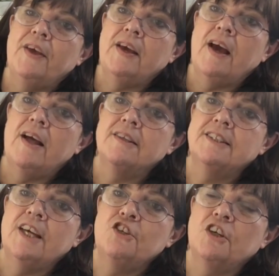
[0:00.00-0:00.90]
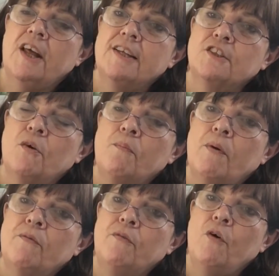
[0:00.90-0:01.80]
think I'll stitch that
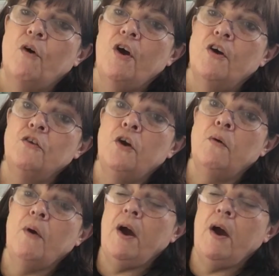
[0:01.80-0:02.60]
up for her new